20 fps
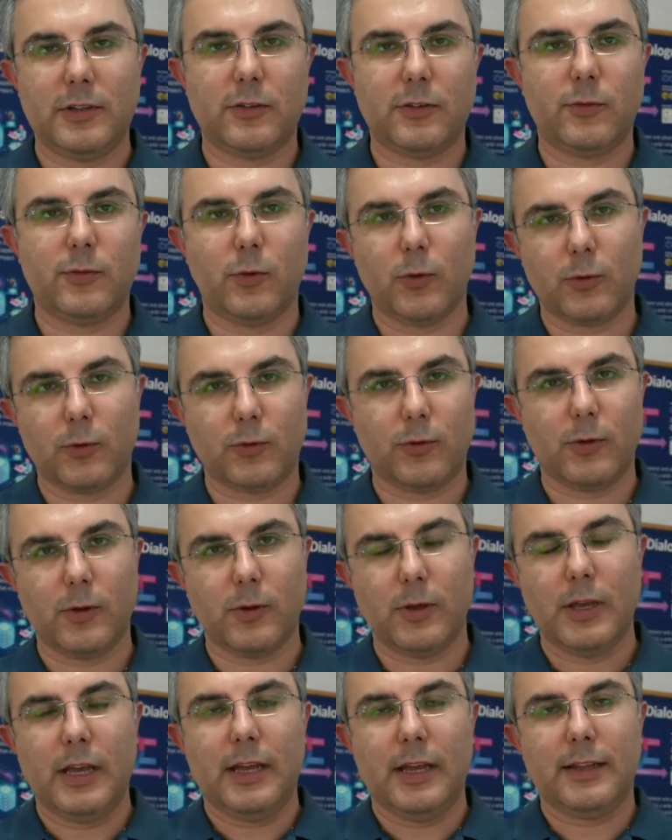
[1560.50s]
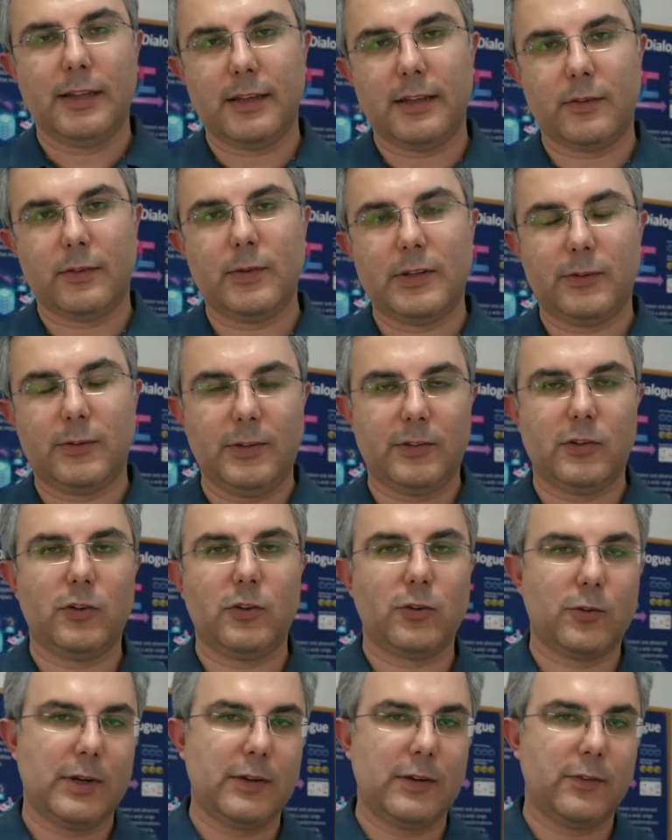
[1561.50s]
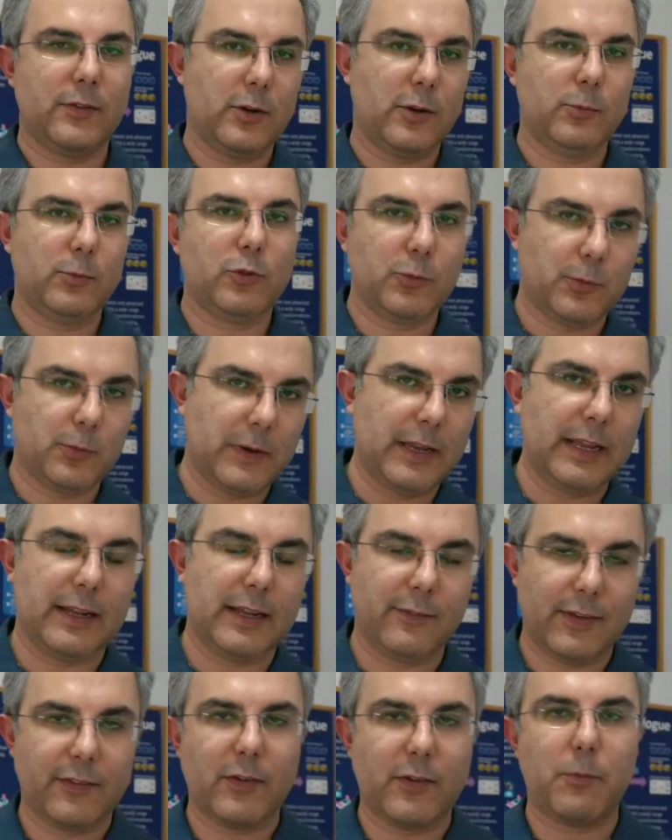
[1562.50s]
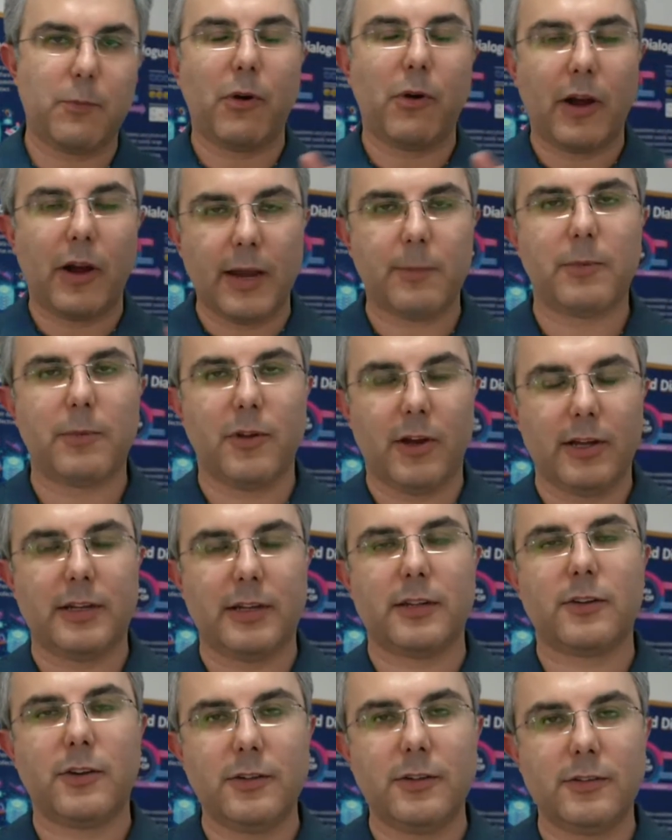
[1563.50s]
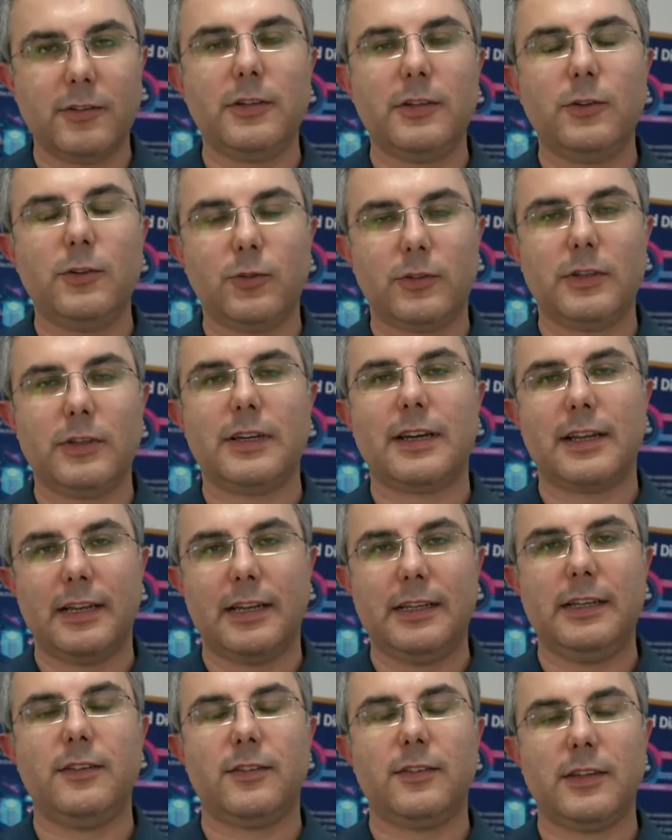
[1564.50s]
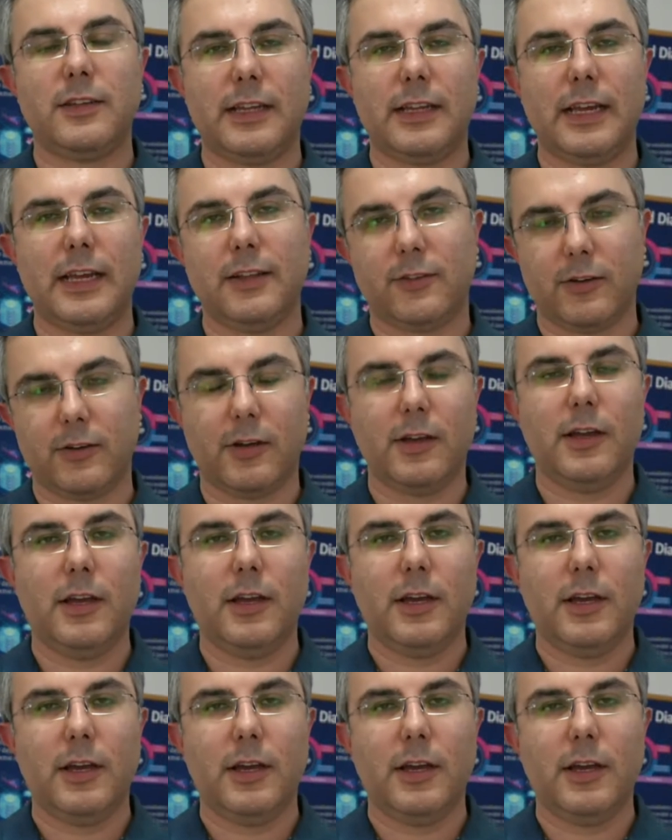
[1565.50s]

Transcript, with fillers: networks. So that's where the research graph come to play, and we have a pipeline that continuously cleans the data